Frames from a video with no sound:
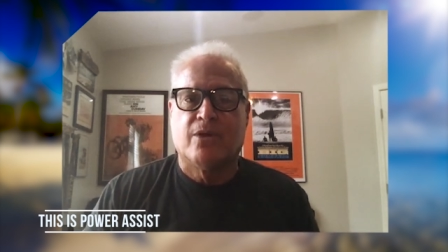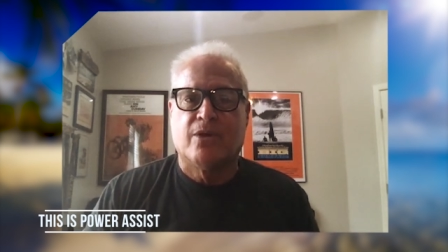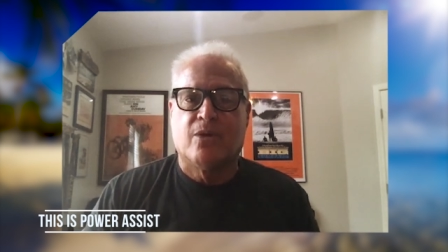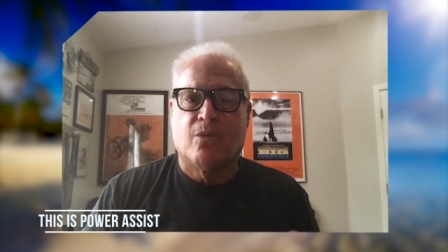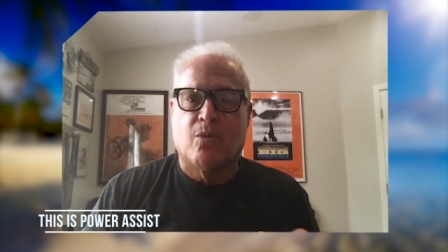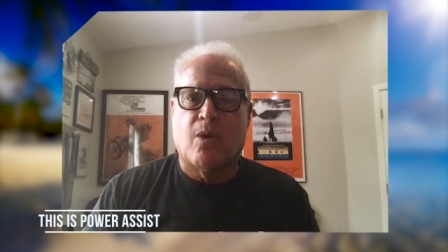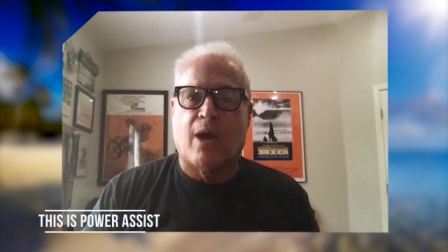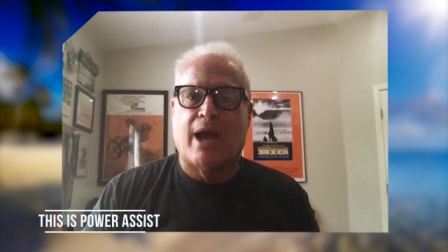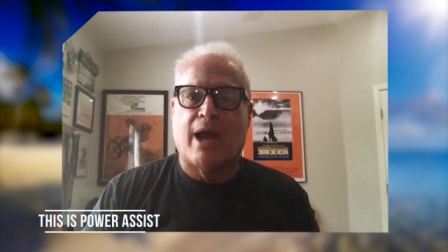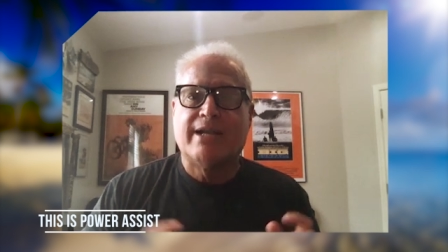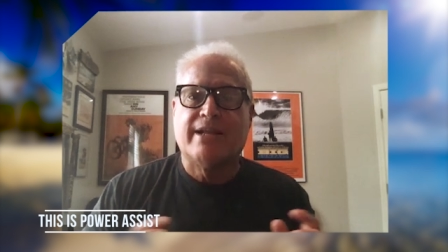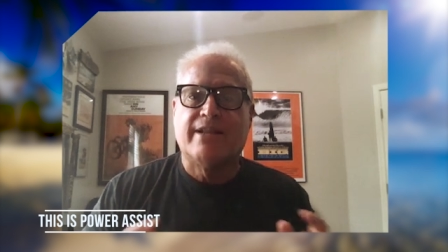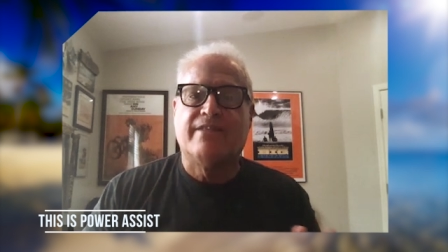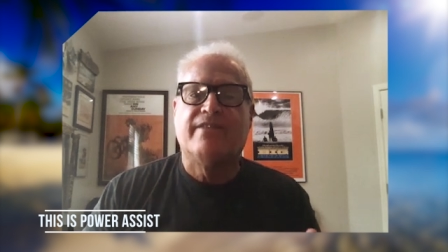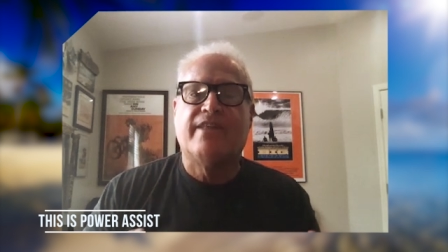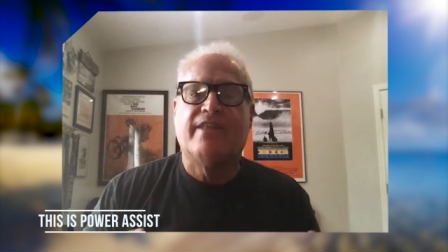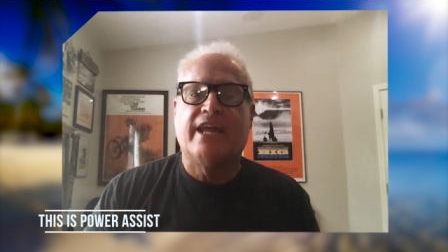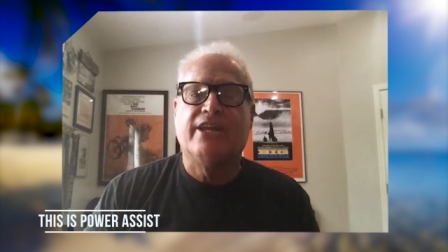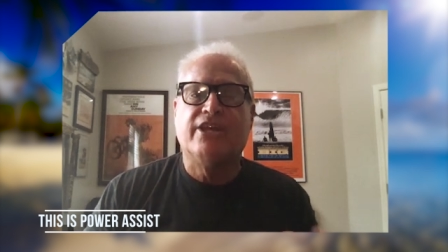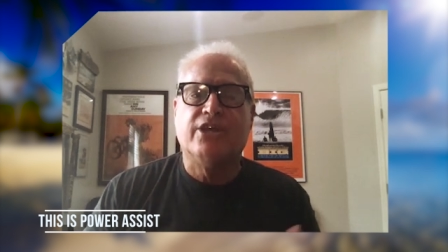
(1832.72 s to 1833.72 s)
why did
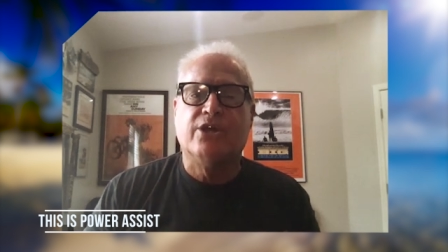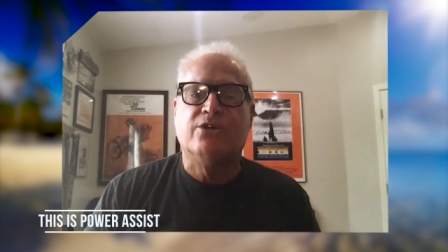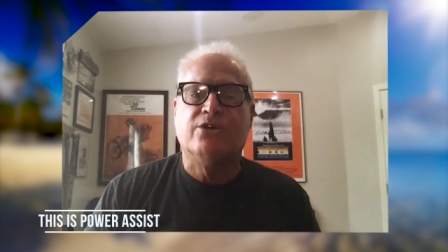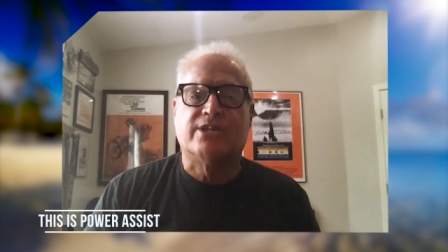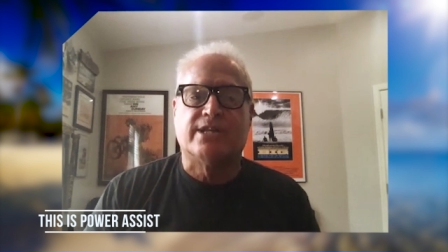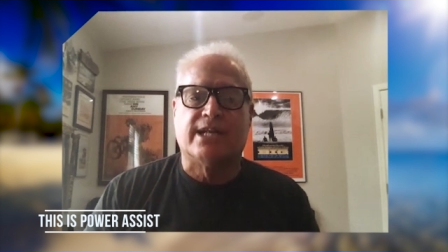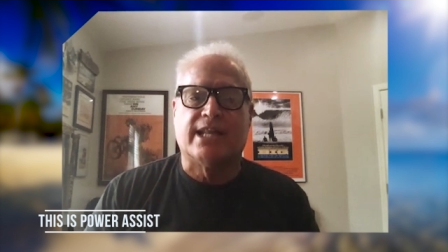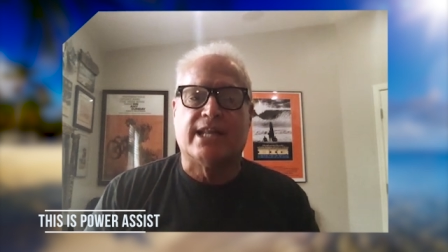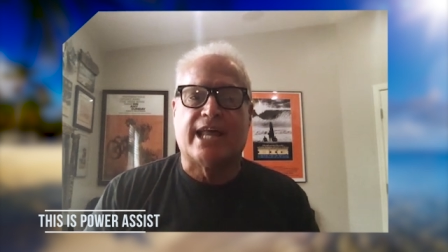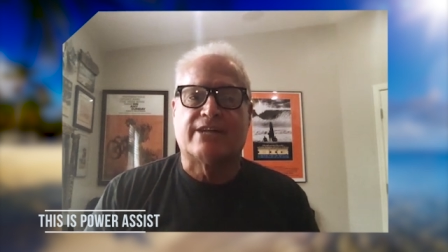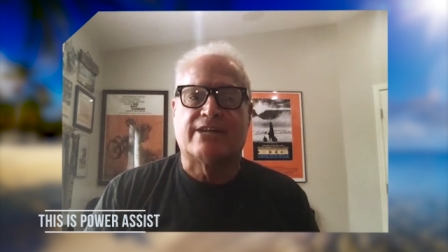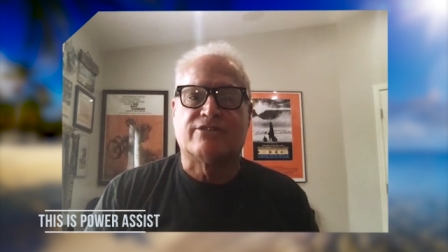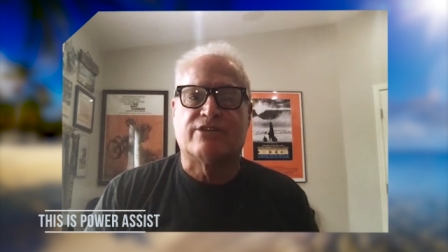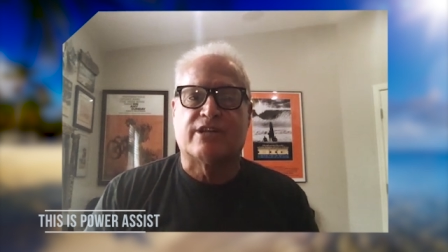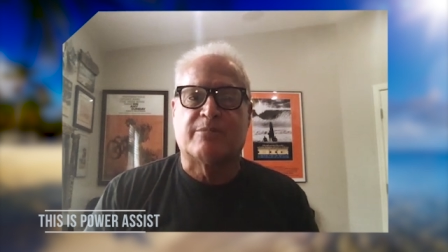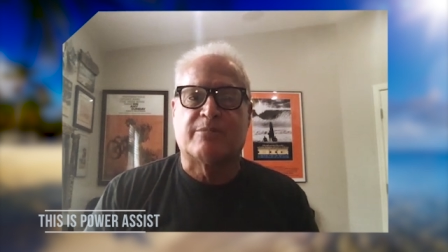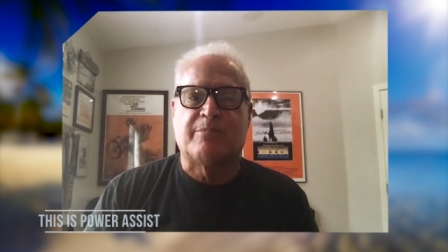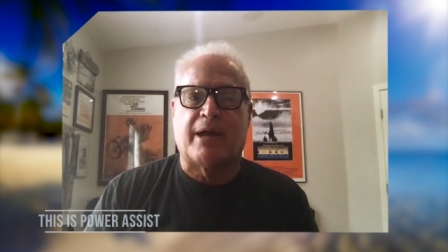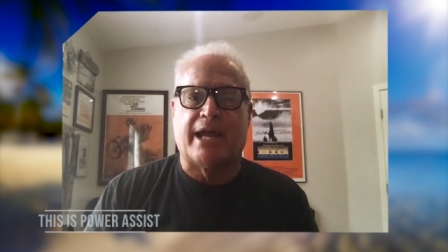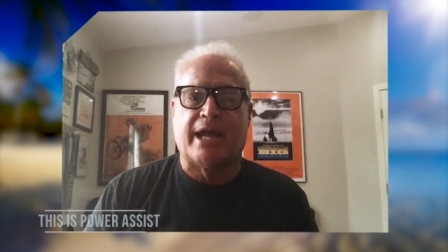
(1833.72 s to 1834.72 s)
they use an
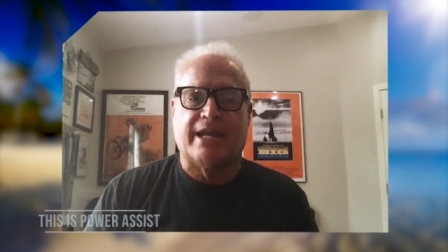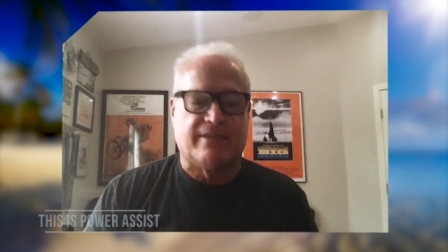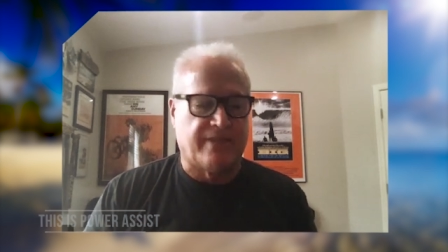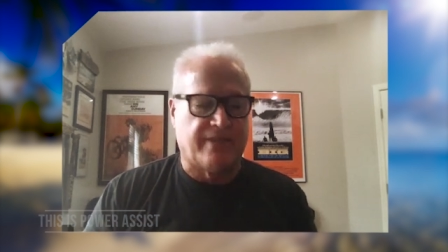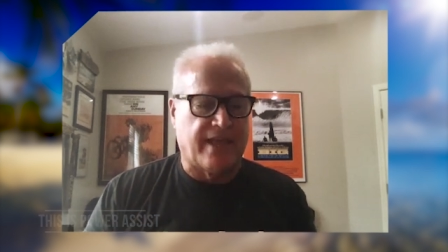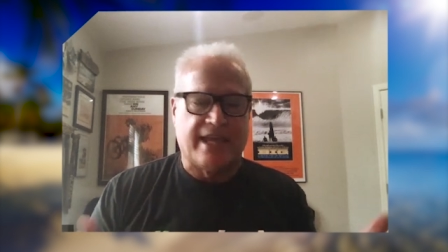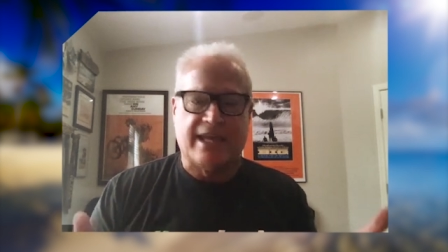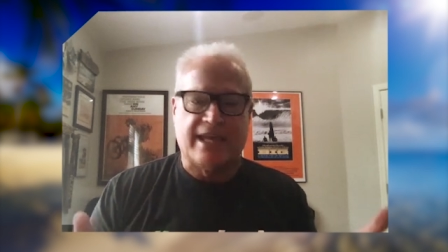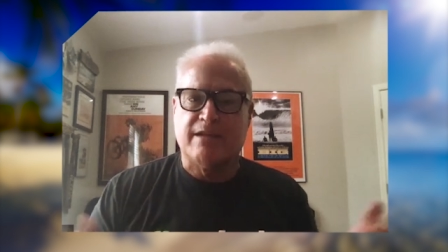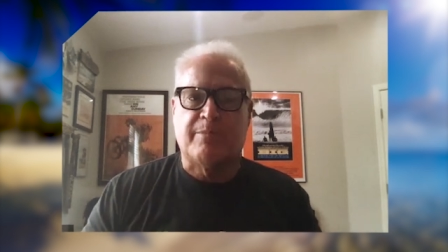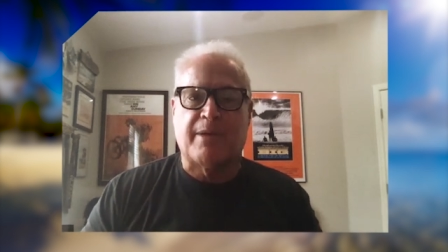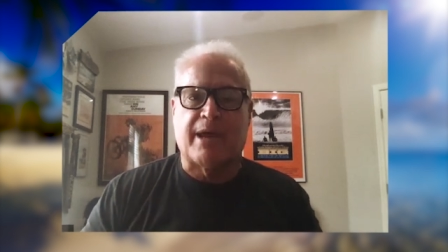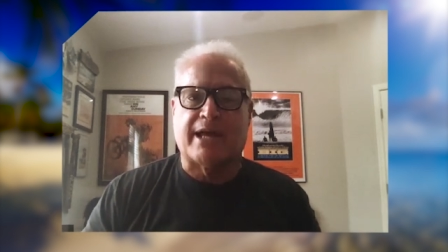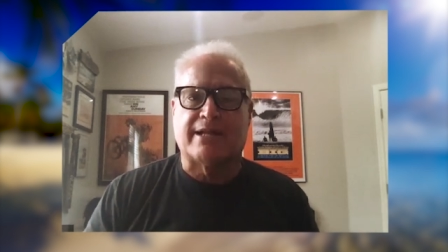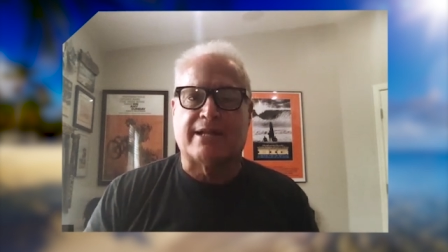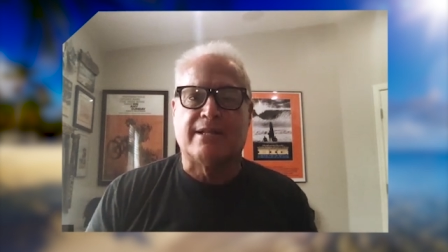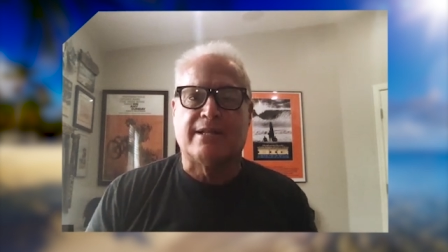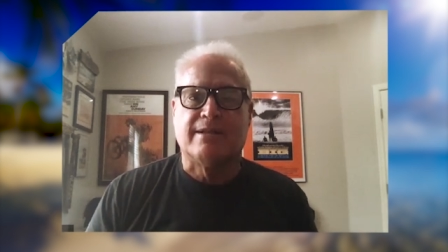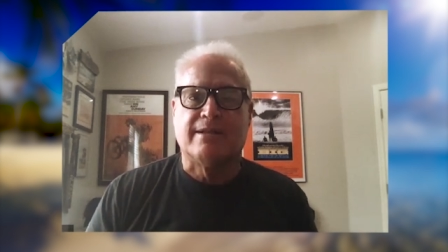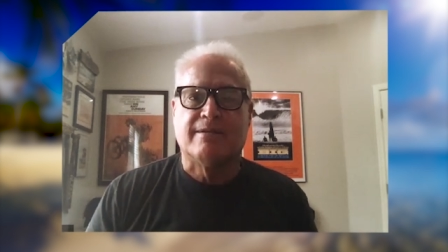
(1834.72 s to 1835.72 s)
electric bike? They can
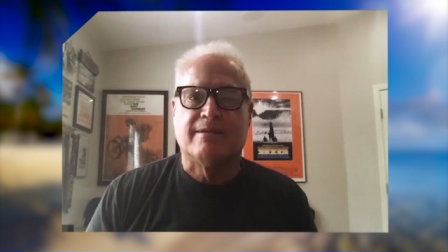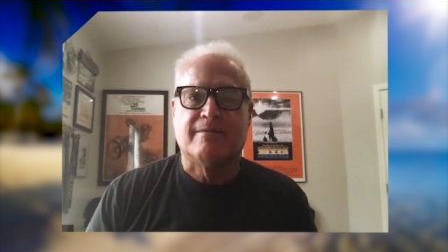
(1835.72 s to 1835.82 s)
pedal.